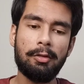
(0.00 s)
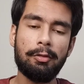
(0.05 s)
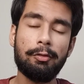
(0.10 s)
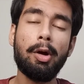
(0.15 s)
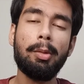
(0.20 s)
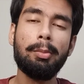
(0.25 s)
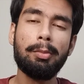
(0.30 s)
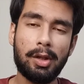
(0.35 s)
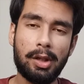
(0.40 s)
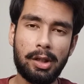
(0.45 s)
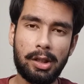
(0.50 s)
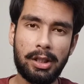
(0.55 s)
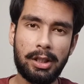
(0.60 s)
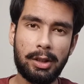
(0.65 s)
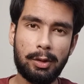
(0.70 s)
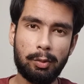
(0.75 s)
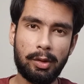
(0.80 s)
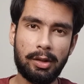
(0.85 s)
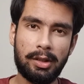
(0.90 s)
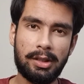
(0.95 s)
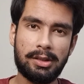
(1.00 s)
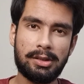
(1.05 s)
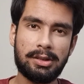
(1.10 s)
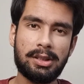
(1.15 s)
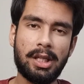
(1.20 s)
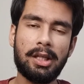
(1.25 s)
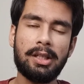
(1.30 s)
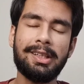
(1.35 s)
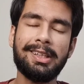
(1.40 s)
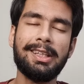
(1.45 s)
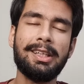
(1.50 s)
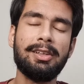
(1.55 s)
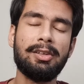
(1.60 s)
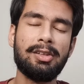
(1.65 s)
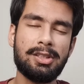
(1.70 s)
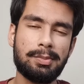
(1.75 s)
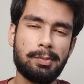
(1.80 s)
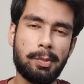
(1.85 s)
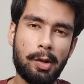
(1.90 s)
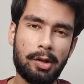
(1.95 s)
from your early 20s start taking
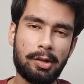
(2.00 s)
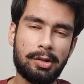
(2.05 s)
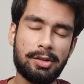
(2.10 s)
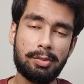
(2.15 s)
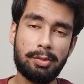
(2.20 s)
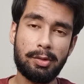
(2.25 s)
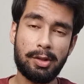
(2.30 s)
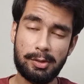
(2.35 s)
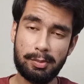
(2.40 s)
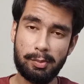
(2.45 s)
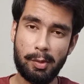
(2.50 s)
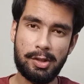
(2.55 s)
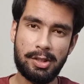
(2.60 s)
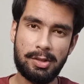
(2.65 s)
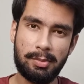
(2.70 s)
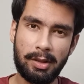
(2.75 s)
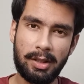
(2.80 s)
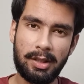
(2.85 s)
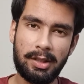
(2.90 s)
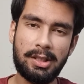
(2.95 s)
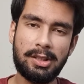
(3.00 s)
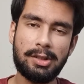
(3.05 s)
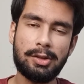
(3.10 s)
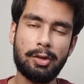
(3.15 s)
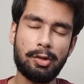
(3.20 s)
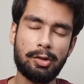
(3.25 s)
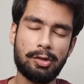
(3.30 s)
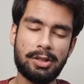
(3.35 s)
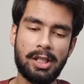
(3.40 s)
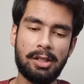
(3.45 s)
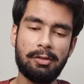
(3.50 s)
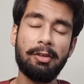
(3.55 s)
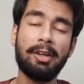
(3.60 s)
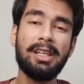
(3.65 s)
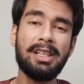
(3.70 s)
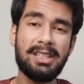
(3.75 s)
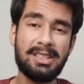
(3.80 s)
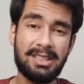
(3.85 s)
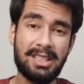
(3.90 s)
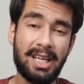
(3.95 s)
respons- responsibilities on yourself at
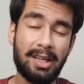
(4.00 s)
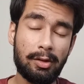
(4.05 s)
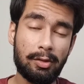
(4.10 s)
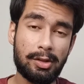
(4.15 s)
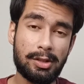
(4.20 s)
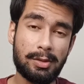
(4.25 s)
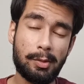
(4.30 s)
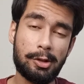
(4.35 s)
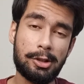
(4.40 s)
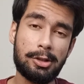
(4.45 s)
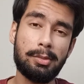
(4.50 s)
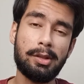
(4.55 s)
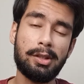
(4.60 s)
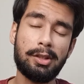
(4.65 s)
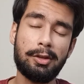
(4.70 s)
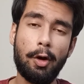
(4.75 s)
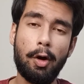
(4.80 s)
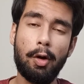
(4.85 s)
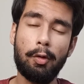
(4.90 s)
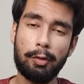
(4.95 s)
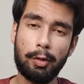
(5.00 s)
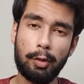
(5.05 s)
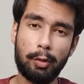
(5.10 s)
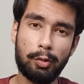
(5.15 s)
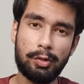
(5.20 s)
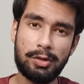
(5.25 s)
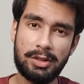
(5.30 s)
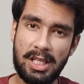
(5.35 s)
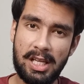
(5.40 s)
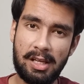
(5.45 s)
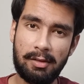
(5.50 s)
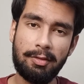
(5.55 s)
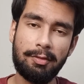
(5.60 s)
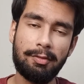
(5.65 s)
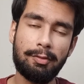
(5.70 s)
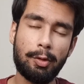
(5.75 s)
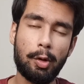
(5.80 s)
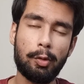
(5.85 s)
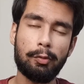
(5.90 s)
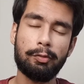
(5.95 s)
least take responsibility of your own self
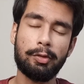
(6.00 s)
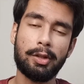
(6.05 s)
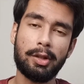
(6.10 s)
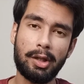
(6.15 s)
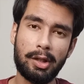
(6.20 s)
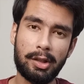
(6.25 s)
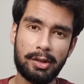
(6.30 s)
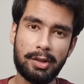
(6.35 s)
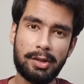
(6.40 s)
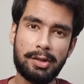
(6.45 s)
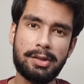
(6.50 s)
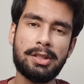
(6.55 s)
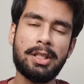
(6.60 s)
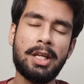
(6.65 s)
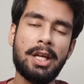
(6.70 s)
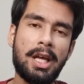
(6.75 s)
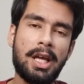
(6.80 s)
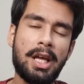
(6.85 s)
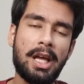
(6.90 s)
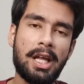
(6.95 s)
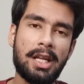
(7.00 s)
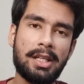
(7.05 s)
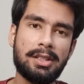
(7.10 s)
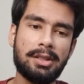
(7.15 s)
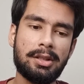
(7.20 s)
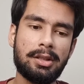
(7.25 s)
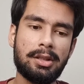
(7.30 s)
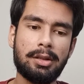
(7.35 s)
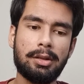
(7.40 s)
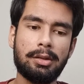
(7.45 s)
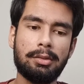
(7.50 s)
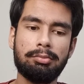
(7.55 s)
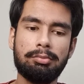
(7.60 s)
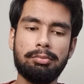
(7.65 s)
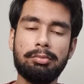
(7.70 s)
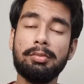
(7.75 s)
if not for others and uh,